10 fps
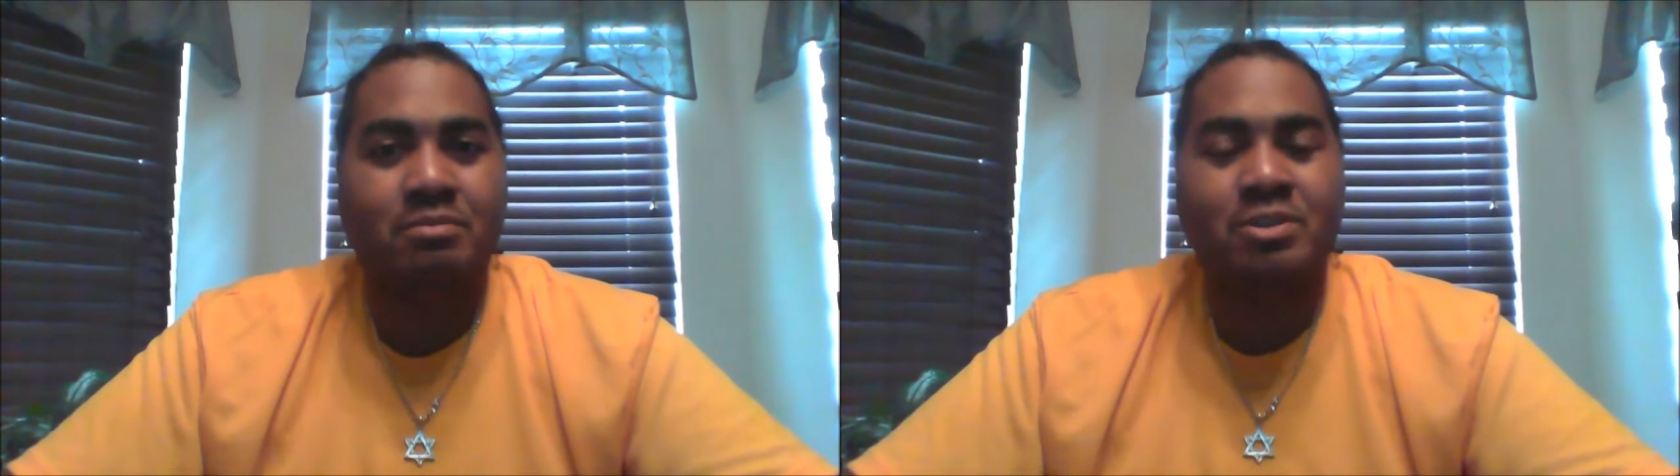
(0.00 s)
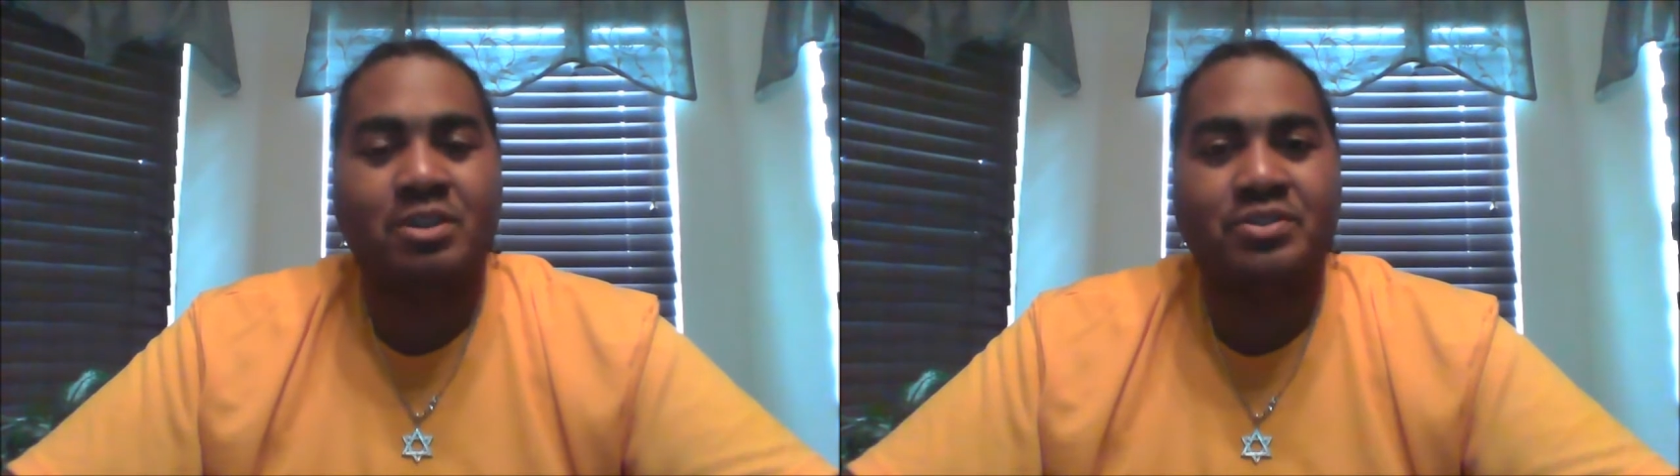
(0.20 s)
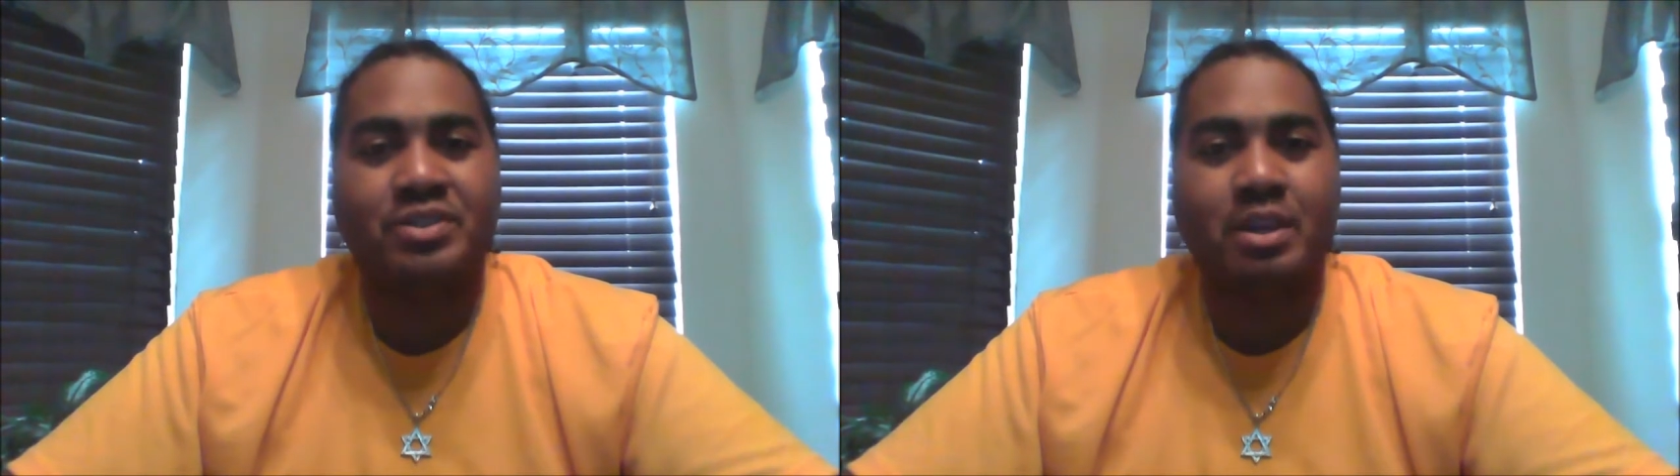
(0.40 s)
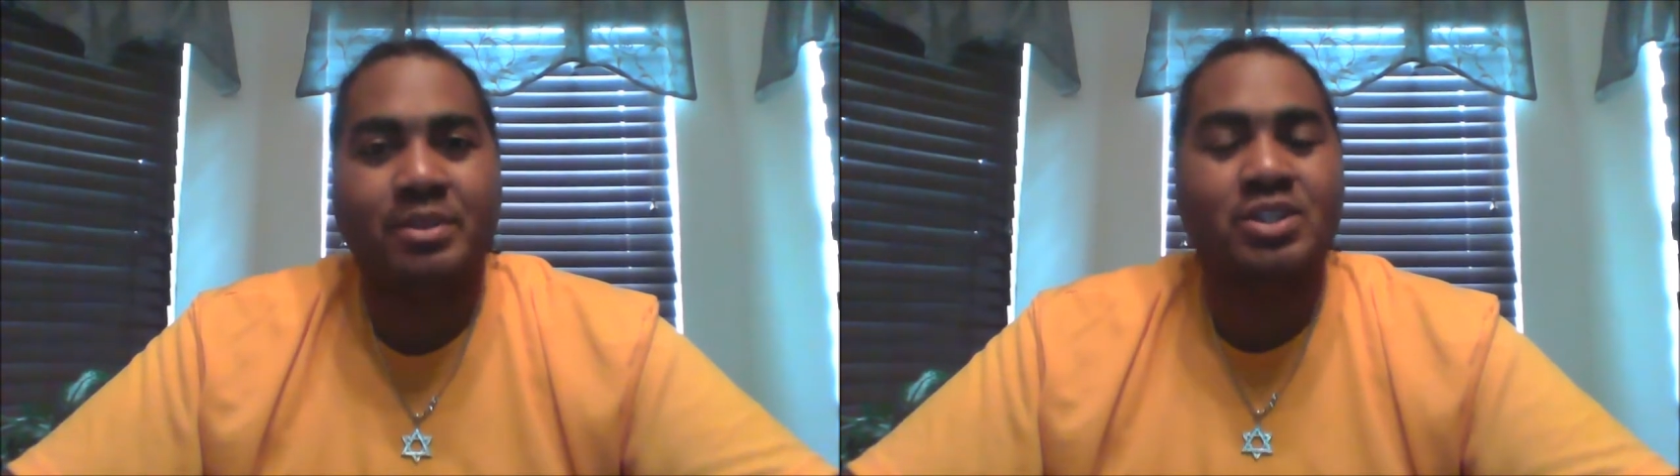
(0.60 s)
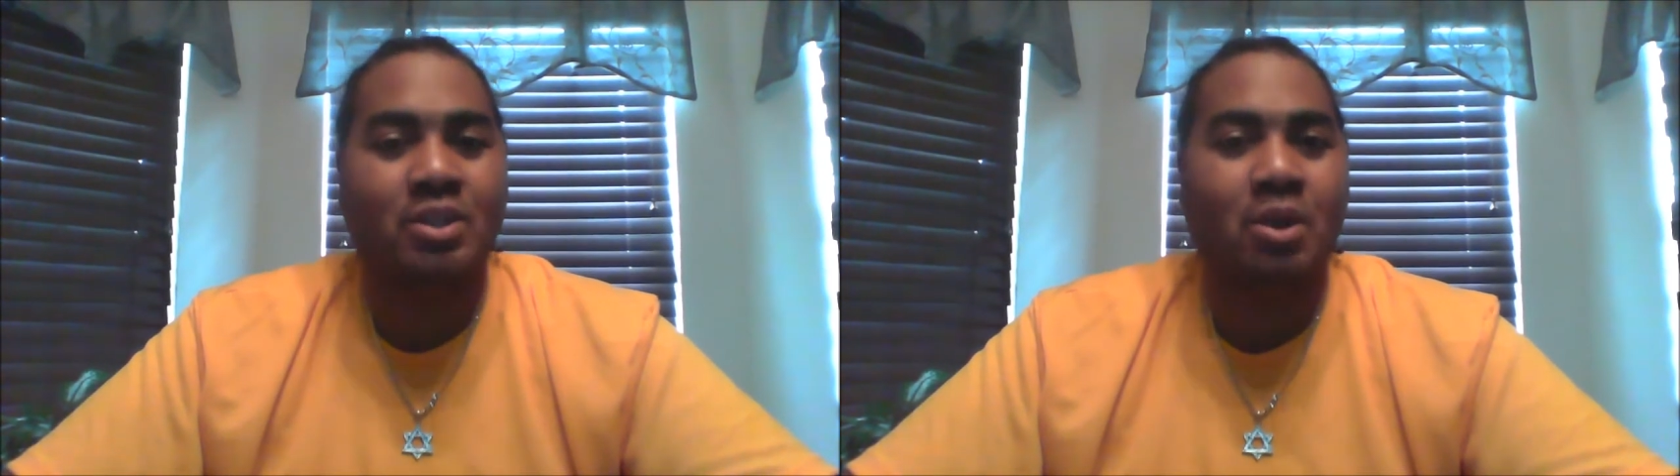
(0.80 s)
You know what I'm saying?
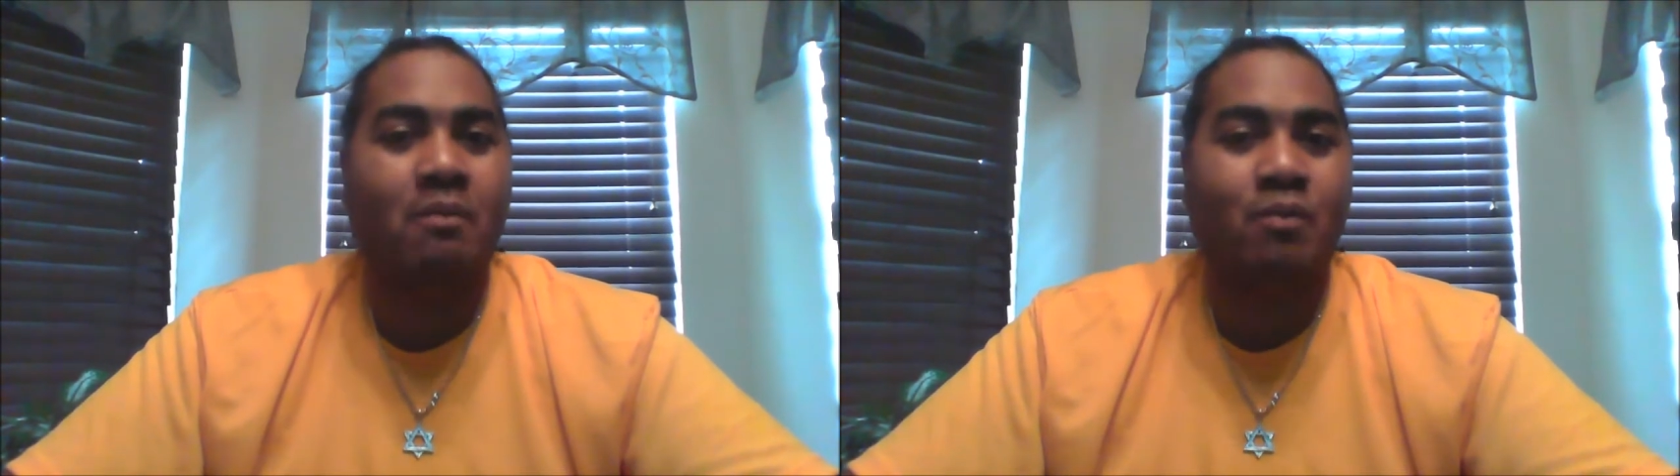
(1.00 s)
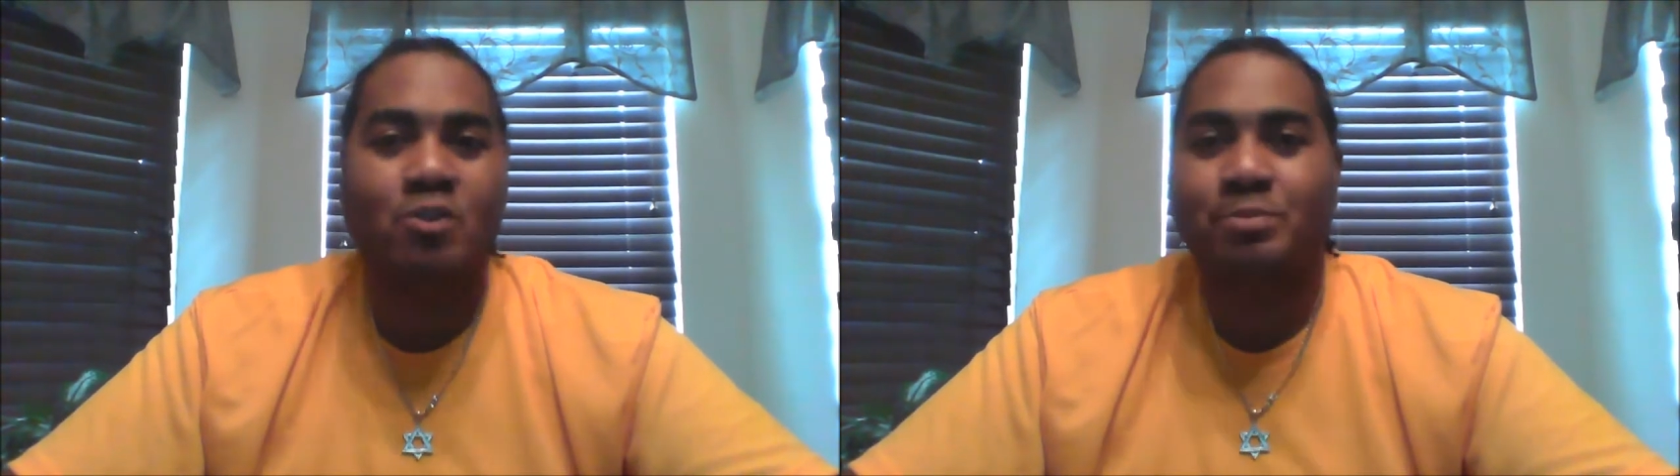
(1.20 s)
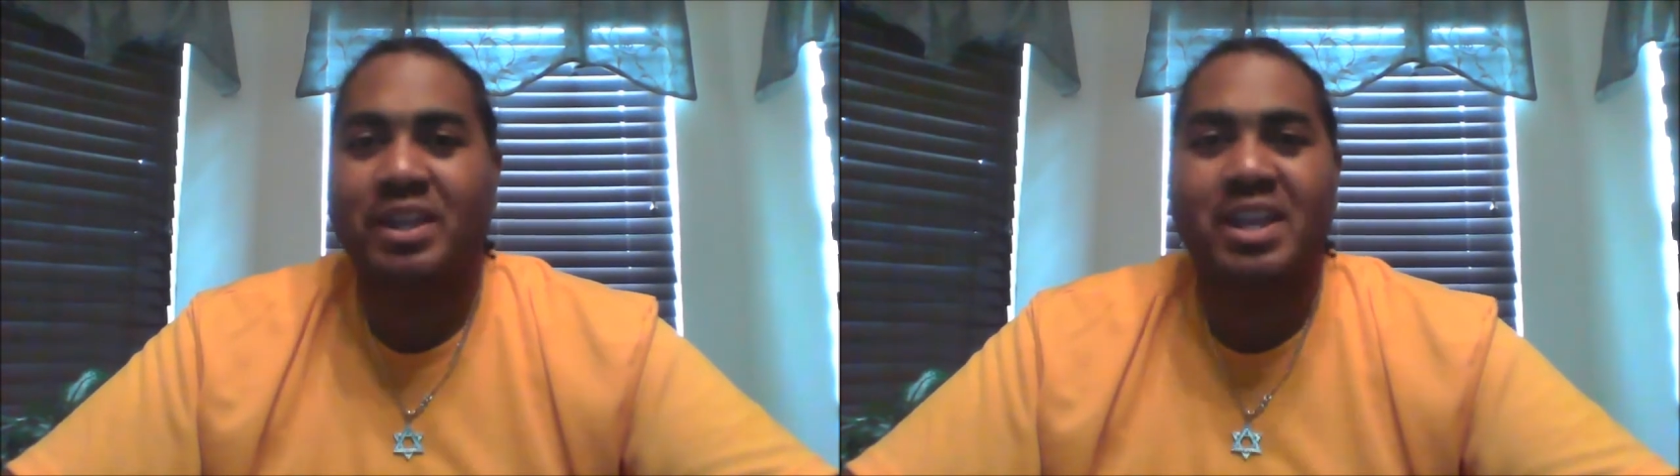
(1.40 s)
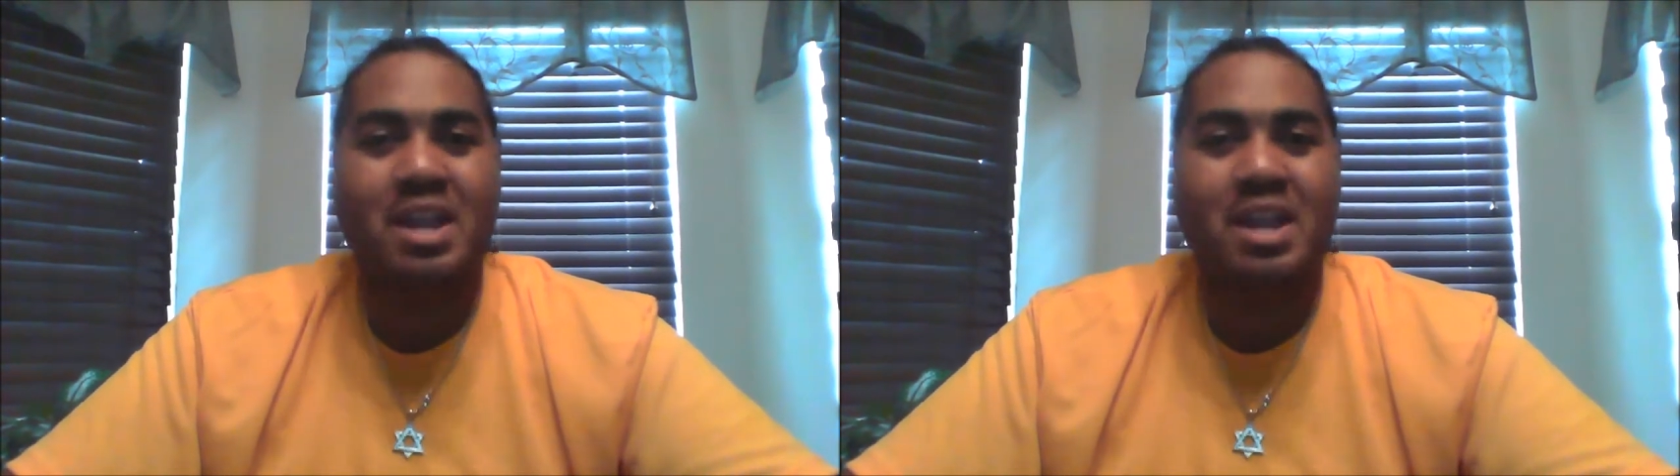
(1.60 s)
Because law enforcement